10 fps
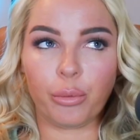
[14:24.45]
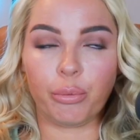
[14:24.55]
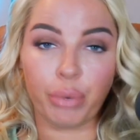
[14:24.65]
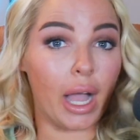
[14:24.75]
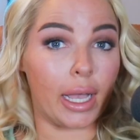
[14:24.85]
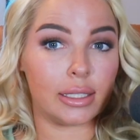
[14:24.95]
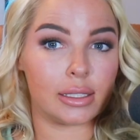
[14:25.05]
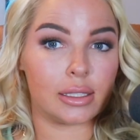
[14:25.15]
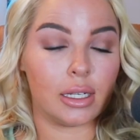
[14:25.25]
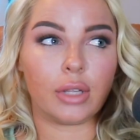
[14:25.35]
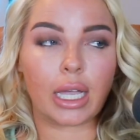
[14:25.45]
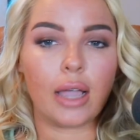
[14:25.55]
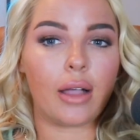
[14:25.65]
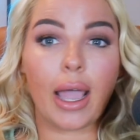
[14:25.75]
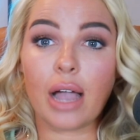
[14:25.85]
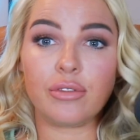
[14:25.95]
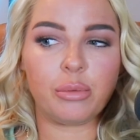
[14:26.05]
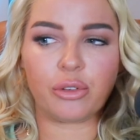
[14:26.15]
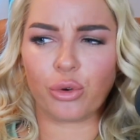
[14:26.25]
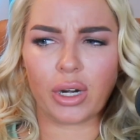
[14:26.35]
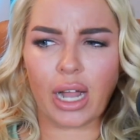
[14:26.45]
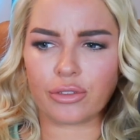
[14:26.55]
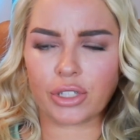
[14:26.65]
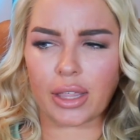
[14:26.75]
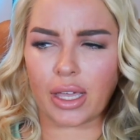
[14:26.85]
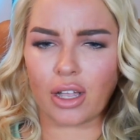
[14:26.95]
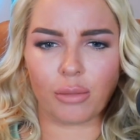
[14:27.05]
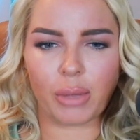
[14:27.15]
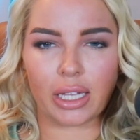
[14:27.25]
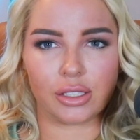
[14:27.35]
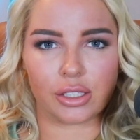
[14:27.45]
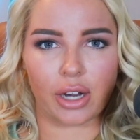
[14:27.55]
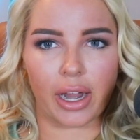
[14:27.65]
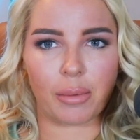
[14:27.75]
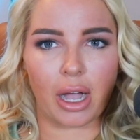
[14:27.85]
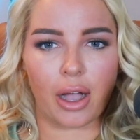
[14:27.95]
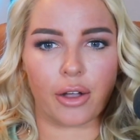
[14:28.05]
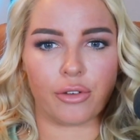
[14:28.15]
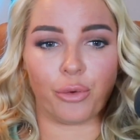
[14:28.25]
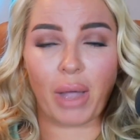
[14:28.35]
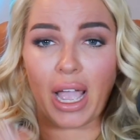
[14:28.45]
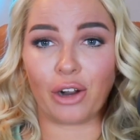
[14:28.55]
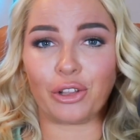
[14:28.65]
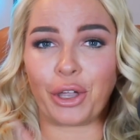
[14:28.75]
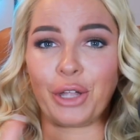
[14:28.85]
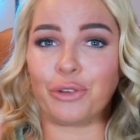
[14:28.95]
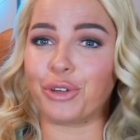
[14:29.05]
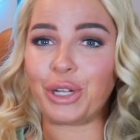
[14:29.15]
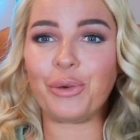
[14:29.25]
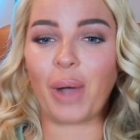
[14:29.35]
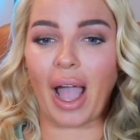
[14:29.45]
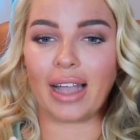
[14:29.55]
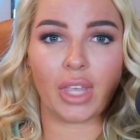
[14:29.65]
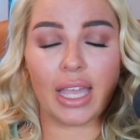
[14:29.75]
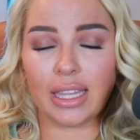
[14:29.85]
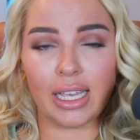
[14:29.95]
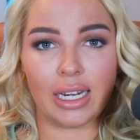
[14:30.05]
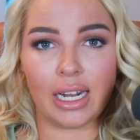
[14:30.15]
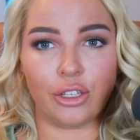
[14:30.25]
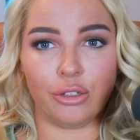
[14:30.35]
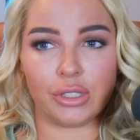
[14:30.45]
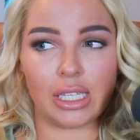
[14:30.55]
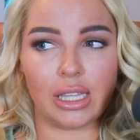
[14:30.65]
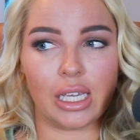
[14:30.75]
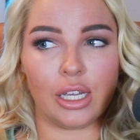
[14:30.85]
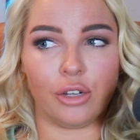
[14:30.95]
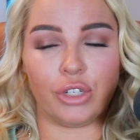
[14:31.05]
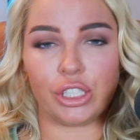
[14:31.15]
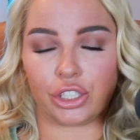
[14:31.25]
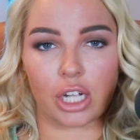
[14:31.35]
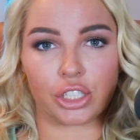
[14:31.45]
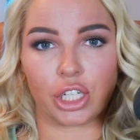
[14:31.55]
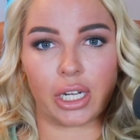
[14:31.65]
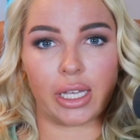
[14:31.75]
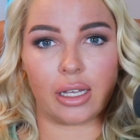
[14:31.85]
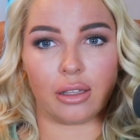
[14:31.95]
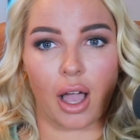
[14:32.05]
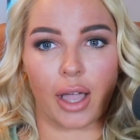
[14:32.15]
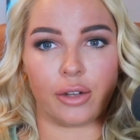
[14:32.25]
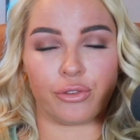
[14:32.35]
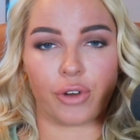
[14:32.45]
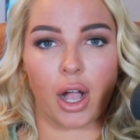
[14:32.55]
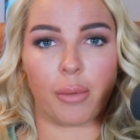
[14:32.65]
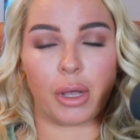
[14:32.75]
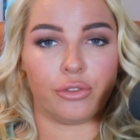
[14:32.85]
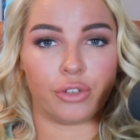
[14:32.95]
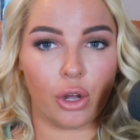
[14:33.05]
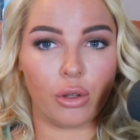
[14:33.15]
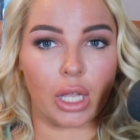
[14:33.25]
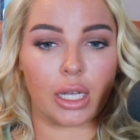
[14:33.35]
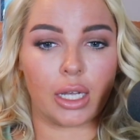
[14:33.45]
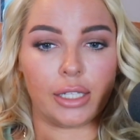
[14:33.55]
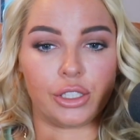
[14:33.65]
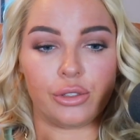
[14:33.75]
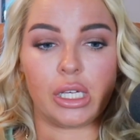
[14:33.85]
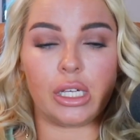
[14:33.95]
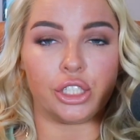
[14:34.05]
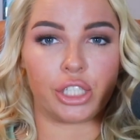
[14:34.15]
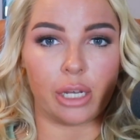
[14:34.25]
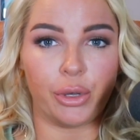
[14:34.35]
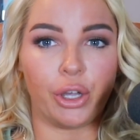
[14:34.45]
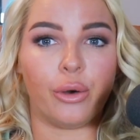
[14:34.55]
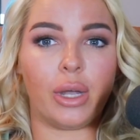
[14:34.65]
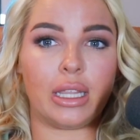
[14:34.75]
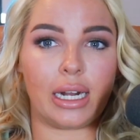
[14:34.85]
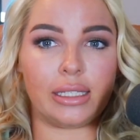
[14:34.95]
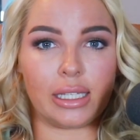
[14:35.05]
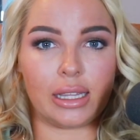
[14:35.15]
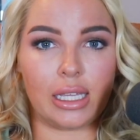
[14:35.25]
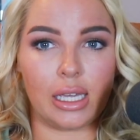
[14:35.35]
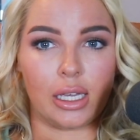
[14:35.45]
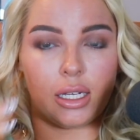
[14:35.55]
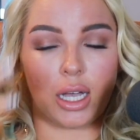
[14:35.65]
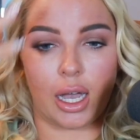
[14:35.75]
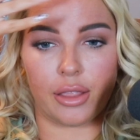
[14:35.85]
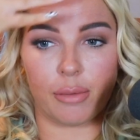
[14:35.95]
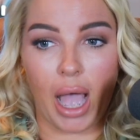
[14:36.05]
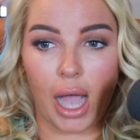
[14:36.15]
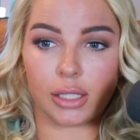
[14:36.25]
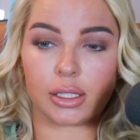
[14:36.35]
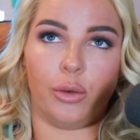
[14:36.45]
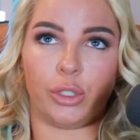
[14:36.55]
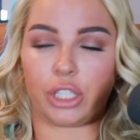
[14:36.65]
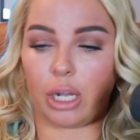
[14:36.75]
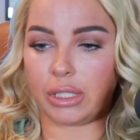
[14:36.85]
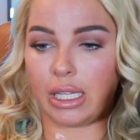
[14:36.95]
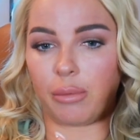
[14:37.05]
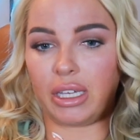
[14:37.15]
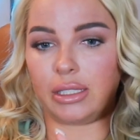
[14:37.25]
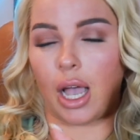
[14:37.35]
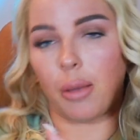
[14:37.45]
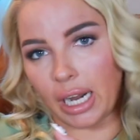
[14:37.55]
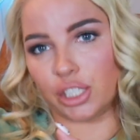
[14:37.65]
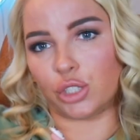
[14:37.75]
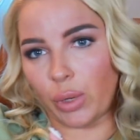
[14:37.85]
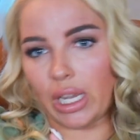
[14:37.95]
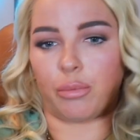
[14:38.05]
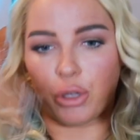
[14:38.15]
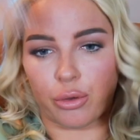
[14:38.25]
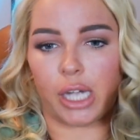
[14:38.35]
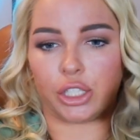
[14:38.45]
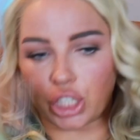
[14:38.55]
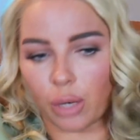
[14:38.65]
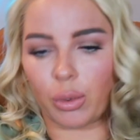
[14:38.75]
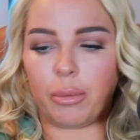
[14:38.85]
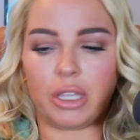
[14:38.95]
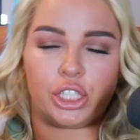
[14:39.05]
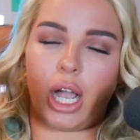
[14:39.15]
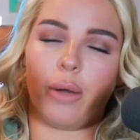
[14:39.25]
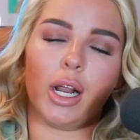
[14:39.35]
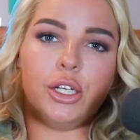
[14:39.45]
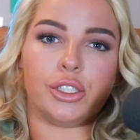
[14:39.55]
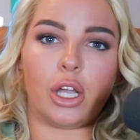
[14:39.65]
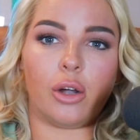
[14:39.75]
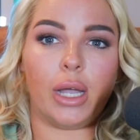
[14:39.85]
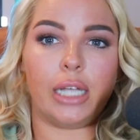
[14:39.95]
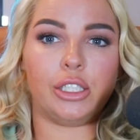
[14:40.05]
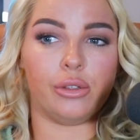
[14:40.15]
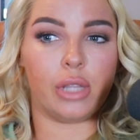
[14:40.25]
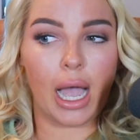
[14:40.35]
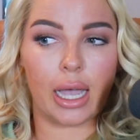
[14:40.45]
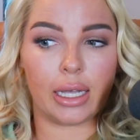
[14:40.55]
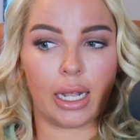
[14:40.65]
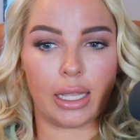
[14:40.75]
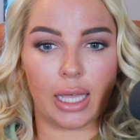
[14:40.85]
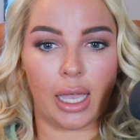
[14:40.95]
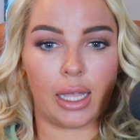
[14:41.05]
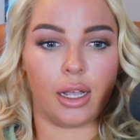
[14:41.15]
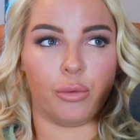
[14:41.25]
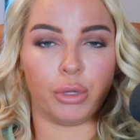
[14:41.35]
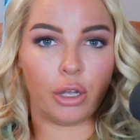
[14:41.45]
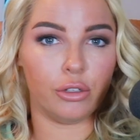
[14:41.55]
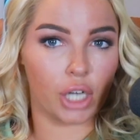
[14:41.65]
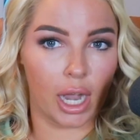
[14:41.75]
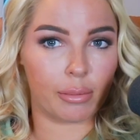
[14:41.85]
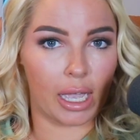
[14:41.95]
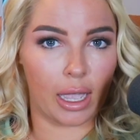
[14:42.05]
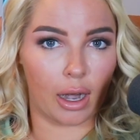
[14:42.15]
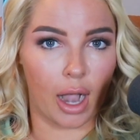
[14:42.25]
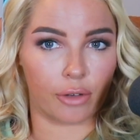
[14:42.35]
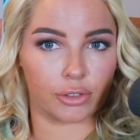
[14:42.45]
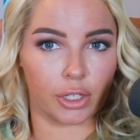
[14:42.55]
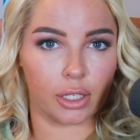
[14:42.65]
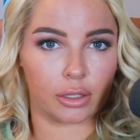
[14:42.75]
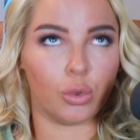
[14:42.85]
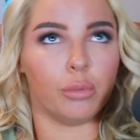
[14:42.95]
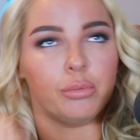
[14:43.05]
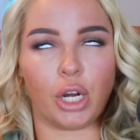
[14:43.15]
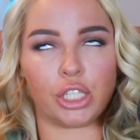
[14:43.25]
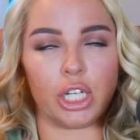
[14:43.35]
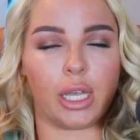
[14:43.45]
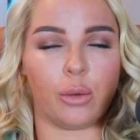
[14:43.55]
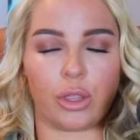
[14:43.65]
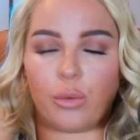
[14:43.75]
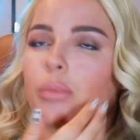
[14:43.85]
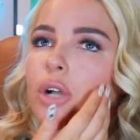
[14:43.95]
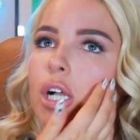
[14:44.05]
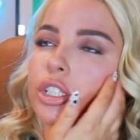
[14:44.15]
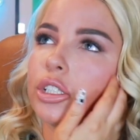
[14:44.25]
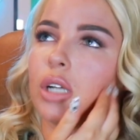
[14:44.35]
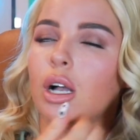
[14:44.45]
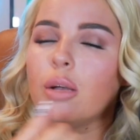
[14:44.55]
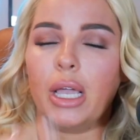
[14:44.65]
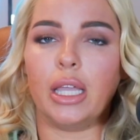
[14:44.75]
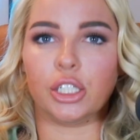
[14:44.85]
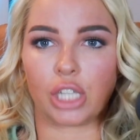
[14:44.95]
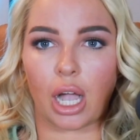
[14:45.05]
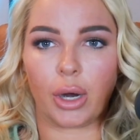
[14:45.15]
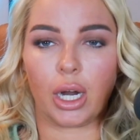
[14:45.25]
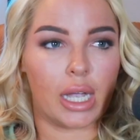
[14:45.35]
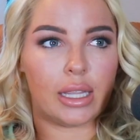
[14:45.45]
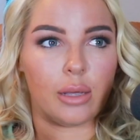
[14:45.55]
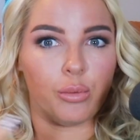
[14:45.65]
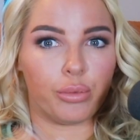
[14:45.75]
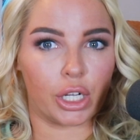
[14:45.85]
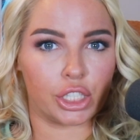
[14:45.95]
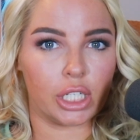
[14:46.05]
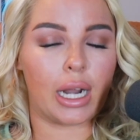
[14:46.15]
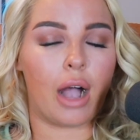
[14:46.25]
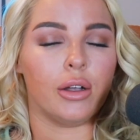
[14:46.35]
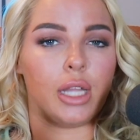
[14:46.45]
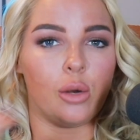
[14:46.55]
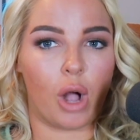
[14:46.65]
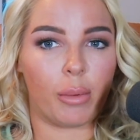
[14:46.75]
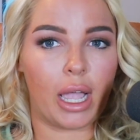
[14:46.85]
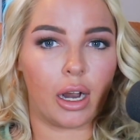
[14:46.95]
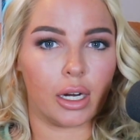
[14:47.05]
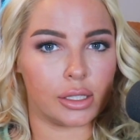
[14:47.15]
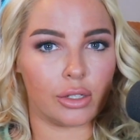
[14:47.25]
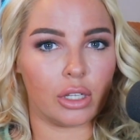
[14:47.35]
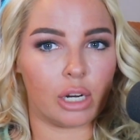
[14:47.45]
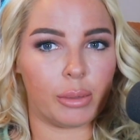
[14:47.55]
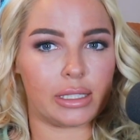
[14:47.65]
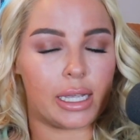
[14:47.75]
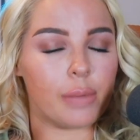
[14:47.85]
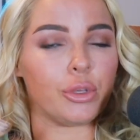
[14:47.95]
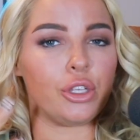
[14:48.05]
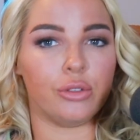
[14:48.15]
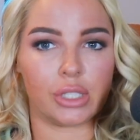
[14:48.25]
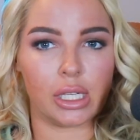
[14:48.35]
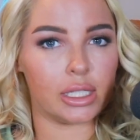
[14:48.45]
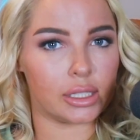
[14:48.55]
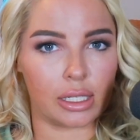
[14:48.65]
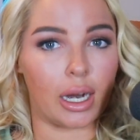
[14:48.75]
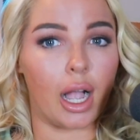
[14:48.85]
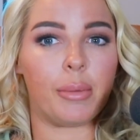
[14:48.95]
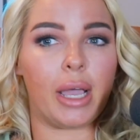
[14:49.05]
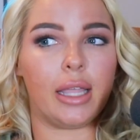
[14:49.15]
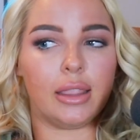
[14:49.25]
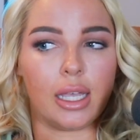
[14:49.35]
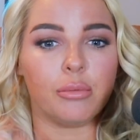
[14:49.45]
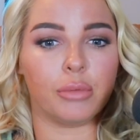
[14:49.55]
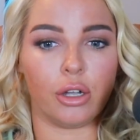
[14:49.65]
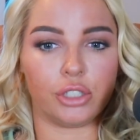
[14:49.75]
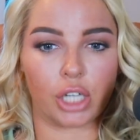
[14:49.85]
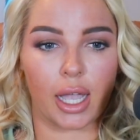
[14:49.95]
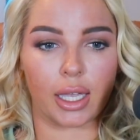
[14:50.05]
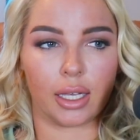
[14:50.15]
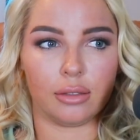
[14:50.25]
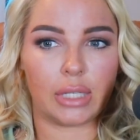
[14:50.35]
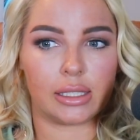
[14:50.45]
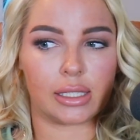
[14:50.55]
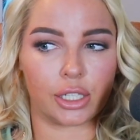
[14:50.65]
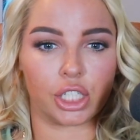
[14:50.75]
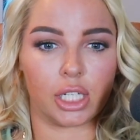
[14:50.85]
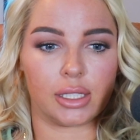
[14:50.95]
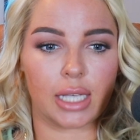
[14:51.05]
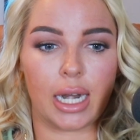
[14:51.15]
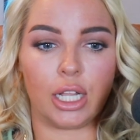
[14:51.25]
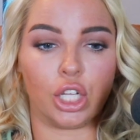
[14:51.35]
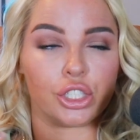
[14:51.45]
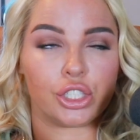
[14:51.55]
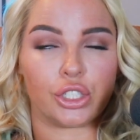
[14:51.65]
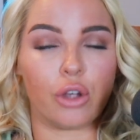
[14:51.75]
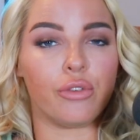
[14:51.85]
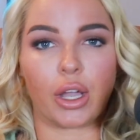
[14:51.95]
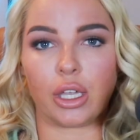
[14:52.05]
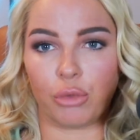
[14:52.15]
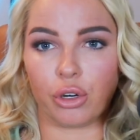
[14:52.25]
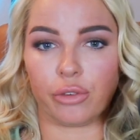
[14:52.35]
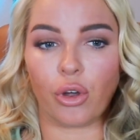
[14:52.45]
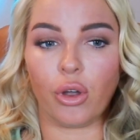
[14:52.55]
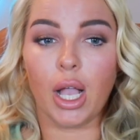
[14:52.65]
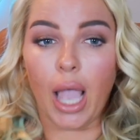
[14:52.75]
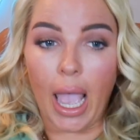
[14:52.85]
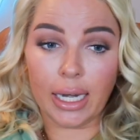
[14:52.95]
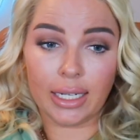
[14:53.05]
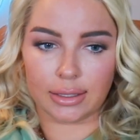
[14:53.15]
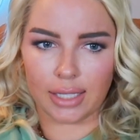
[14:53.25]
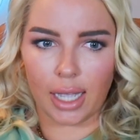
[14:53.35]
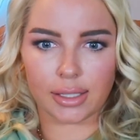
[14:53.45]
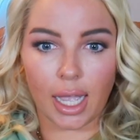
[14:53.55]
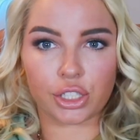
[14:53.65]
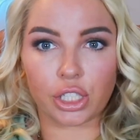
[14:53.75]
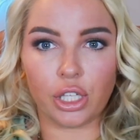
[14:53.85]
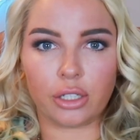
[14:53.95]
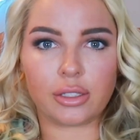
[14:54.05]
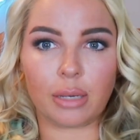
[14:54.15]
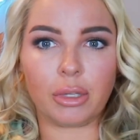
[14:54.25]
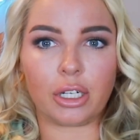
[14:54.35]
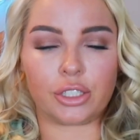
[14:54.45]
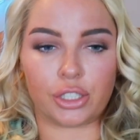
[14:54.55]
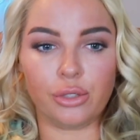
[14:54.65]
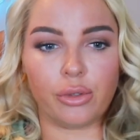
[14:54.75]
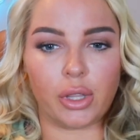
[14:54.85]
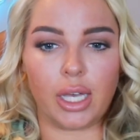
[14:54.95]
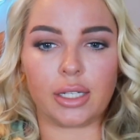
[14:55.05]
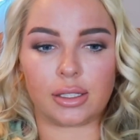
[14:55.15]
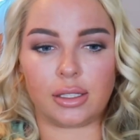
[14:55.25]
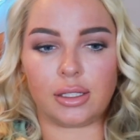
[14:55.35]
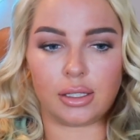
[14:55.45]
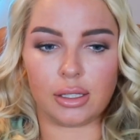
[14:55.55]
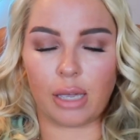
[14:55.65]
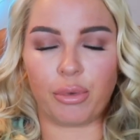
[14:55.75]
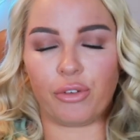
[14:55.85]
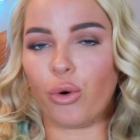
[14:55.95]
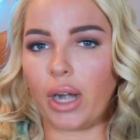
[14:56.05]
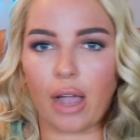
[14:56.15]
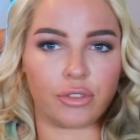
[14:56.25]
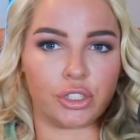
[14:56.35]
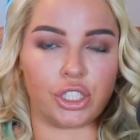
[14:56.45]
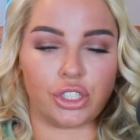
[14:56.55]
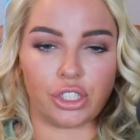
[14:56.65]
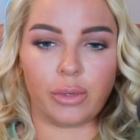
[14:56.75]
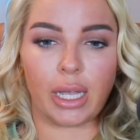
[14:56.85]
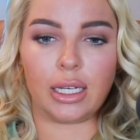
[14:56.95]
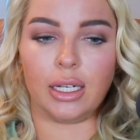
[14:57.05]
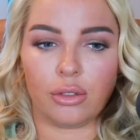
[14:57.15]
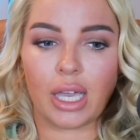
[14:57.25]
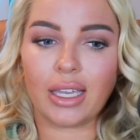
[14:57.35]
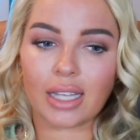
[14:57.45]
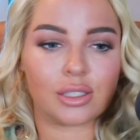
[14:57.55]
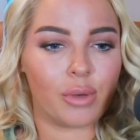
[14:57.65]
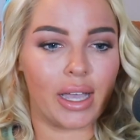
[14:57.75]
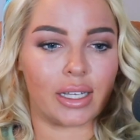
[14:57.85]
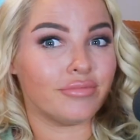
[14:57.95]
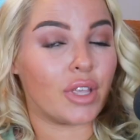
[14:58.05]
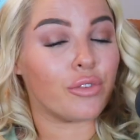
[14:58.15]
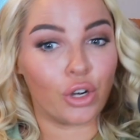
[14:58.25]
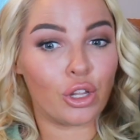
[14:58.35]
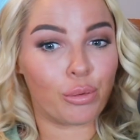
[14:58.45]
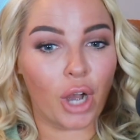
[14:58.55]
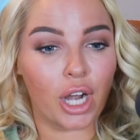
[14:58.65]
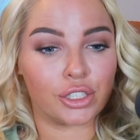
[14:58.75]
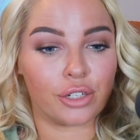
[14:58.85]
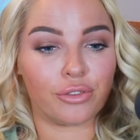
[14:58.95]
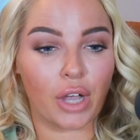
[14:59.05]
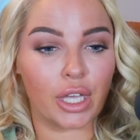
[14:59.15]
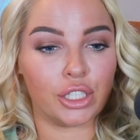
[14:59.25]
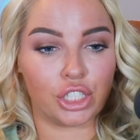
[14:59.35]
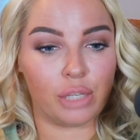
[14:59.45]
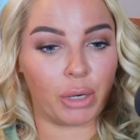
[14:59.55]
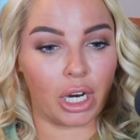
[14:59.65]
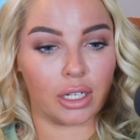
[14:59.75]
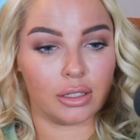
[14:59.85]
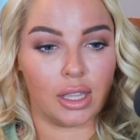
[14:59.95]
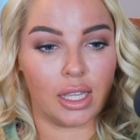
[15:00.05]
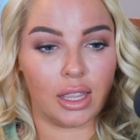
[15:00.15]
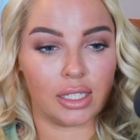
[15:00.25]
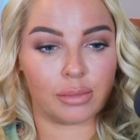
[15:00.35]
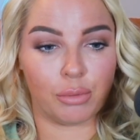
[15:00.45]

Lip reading: But like I have a before and after, I think, on my Instagram of my hair looking real whack. And then using the restructuring line from Fanola, I do the shampoo and then I did the mask, which comes in like a big tub, and I just Winnie the Pooh that shit while I'm in the shower. So I do that and then blow drying my hair after, well, brushing it with a wet brush in the shower and then brushing it out. And then while my hair is still a little bit damp, using the serum and then blow drying it in sections. And it looks so fucking beautiful. And it does actually look similar to this, like, before and after she's doing. And guess what? Fanola products are fucking cheaper than this